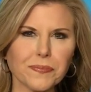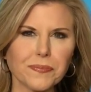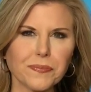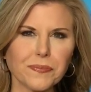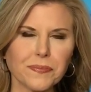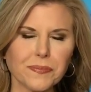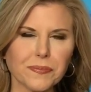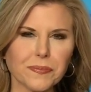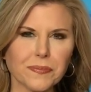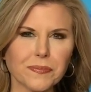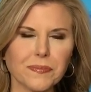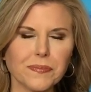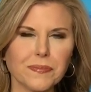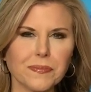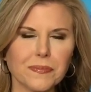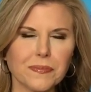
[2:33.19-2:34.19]

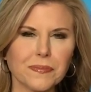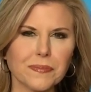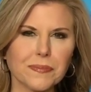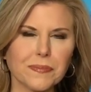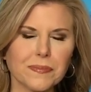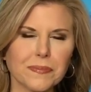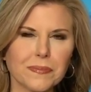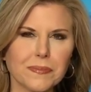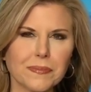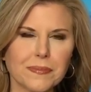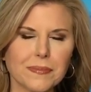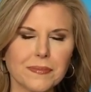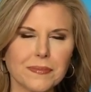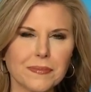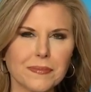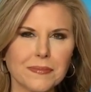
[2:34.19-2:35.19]

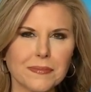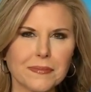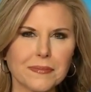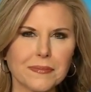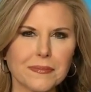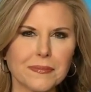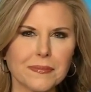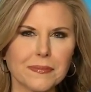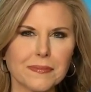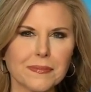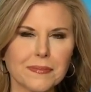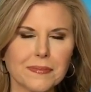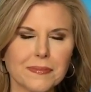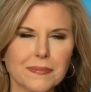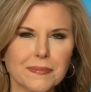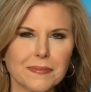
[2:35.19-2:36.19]

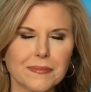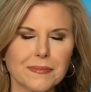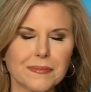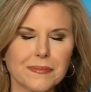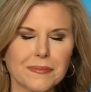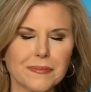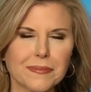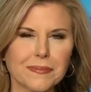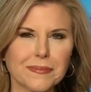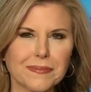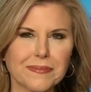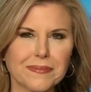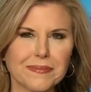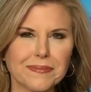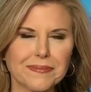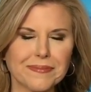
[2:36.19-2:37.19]

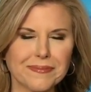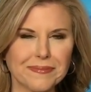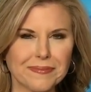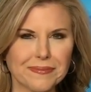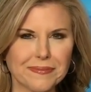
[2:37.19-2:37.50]
No words are spoken by the person on screen.